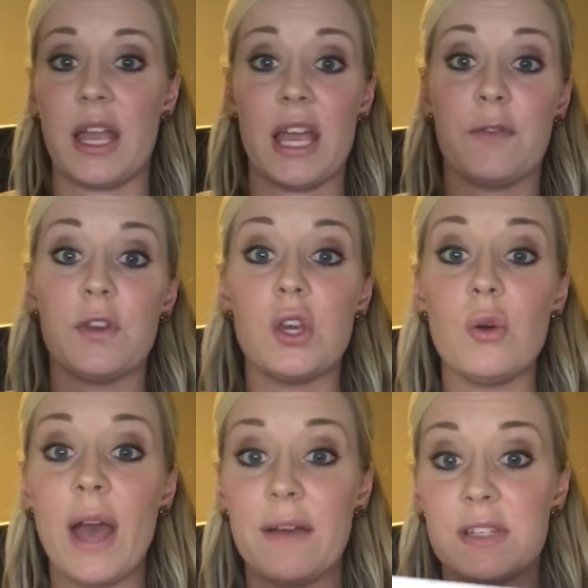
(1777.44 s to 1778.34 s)
If
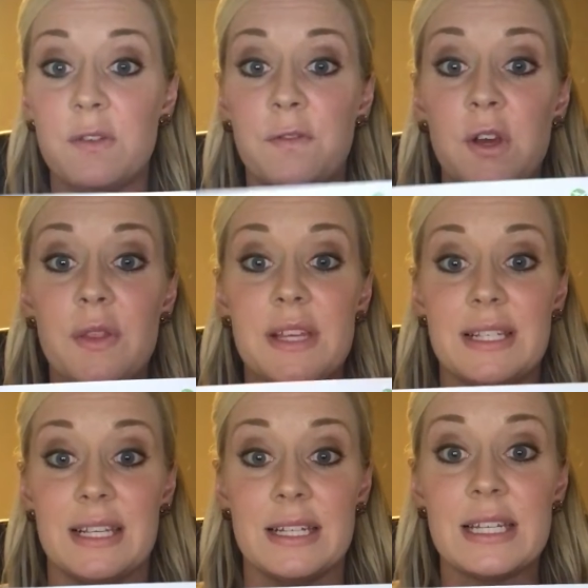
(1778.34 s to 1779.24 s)
you have to fill
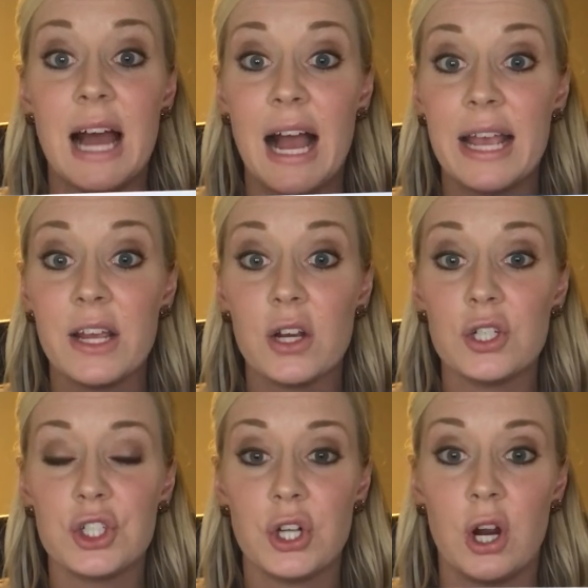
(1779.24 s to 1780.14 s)
this
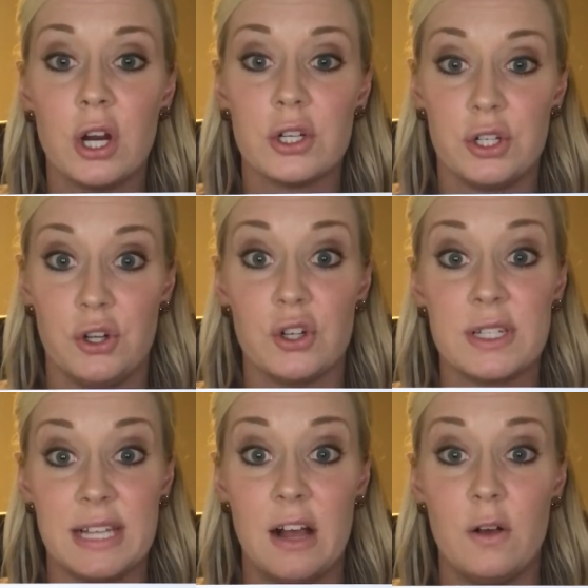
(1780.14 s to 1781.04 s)
entire chart
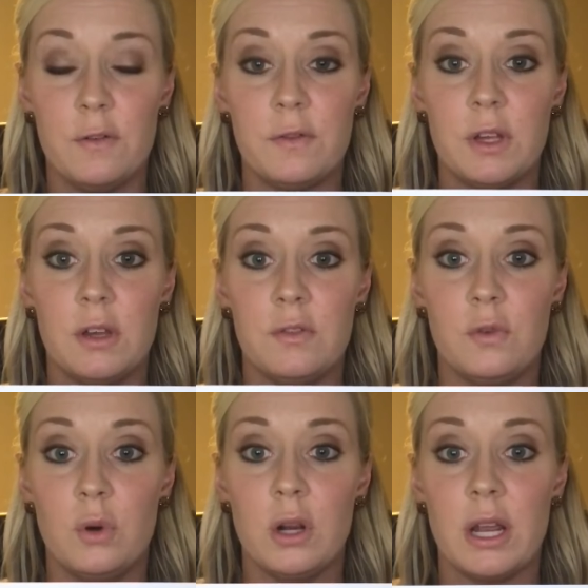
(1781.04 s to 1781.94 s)
yourself,
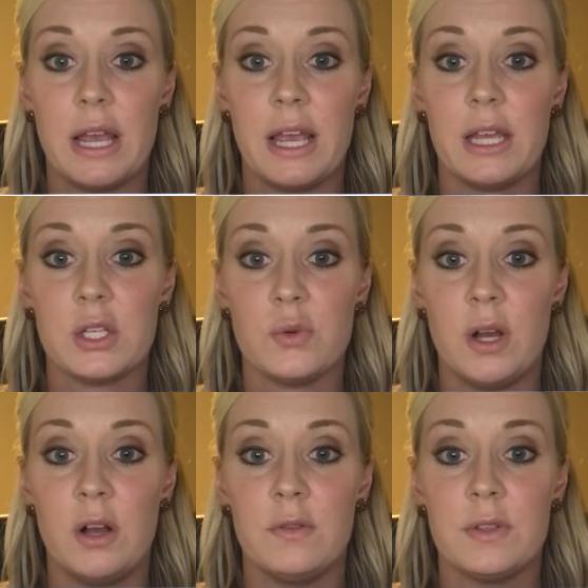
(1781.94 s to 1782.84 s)
4, 8,
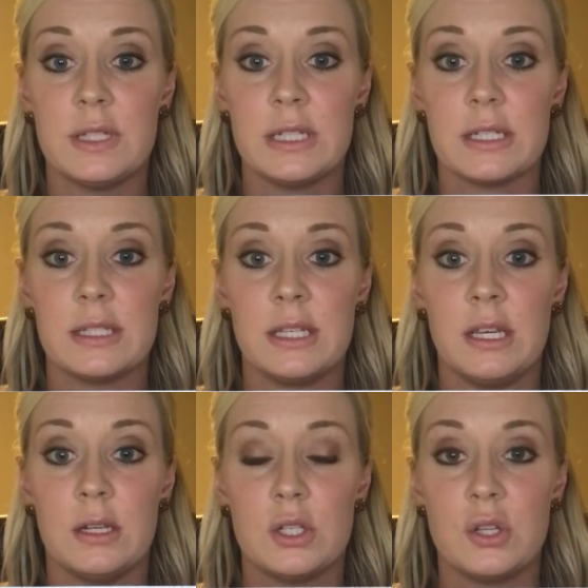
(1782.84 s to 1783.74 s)
12,
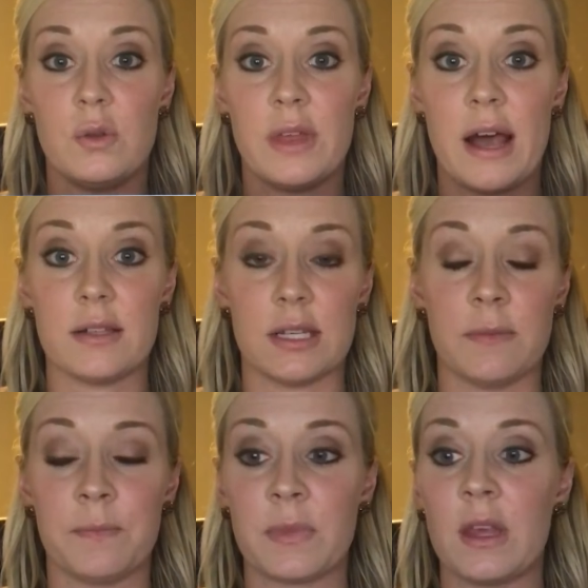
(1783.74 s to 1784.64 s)
16,
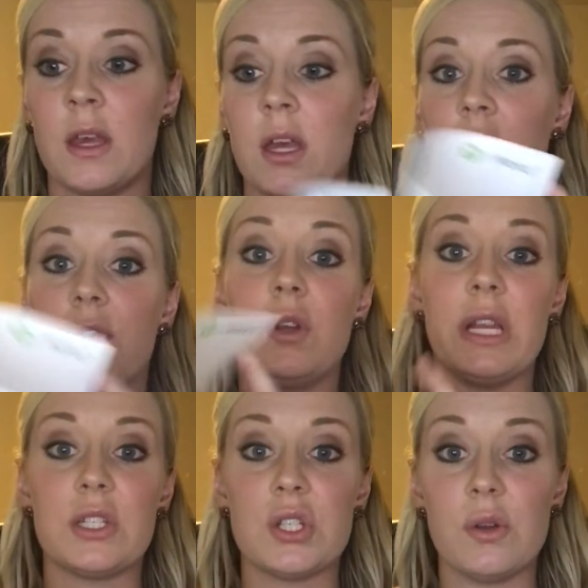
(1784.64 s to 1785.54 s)
2,000. You
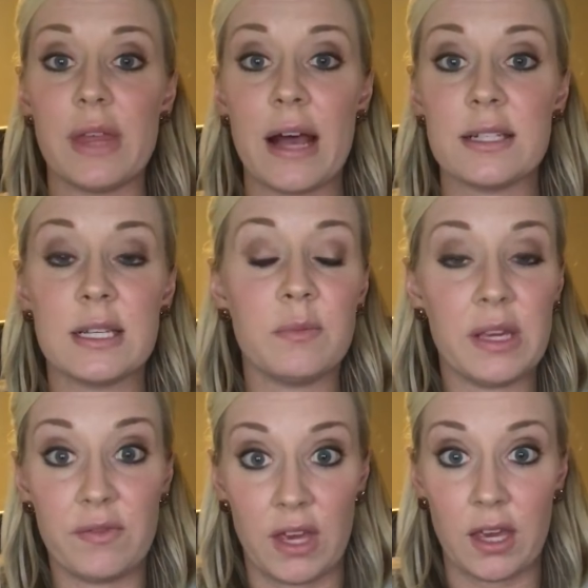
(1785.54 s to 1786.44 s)
need 2,000
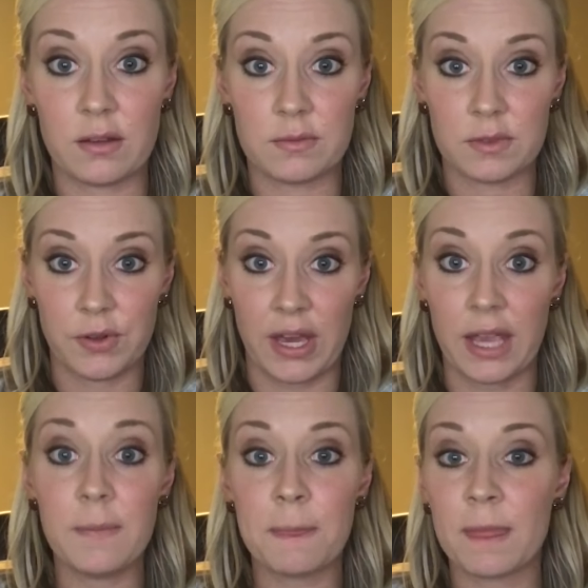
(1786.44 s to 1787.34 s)
BV,
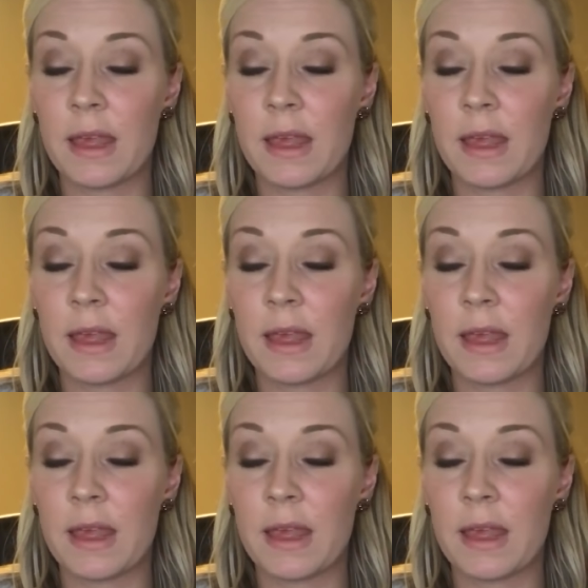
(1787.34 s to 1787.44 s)
okay?